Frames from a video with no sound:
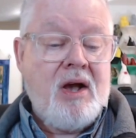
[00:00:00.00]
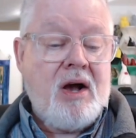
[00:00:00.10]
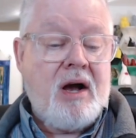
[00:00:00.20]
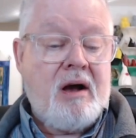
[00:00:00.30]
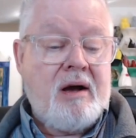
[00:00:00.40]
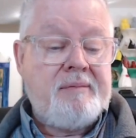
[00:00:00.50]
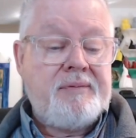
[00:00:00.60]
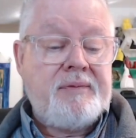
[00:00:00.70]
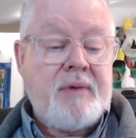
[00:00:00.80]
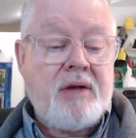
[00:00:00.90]

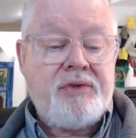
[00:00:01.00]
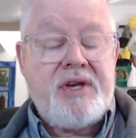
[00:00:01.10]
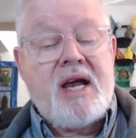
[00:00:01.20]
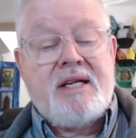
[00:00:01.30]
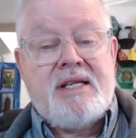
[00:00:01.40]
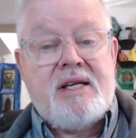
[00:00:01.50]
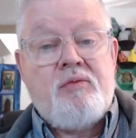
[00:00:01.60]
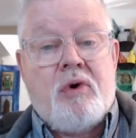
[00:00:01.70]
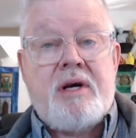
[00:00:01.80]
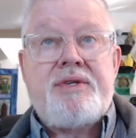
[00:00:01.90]
Other thing I did
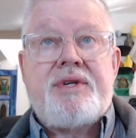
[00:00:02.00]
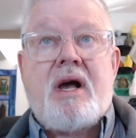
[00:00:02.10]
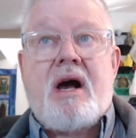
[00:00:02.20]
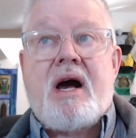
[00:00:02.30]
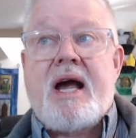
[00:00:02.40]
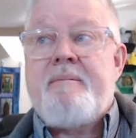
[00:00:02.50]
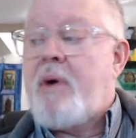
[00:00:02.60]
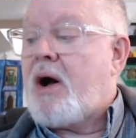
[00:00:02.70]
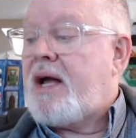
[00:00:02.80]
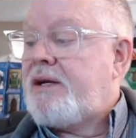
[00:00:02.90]
was I
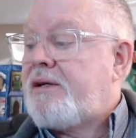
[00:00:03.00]
bought